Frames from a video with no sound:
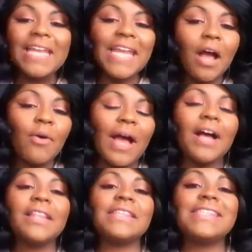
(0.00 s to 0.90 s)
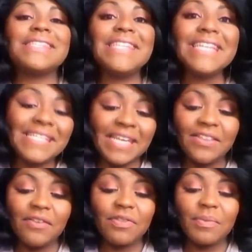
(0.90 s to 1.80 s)
Now, on the
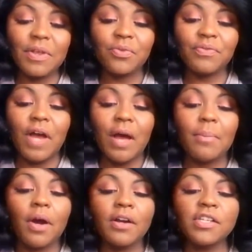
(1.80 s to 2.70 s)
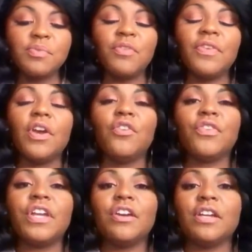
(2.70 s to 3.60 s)
16th of the month, we've got Mars moving
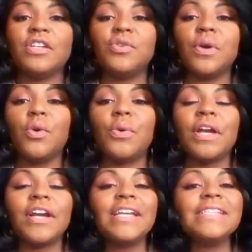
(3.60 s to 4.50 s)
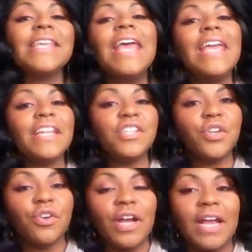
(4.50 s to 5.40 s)
over here into Aquarius, into
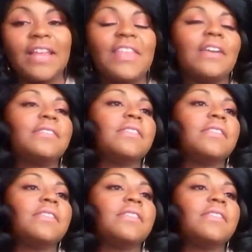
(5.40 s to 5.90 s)
your 8th house.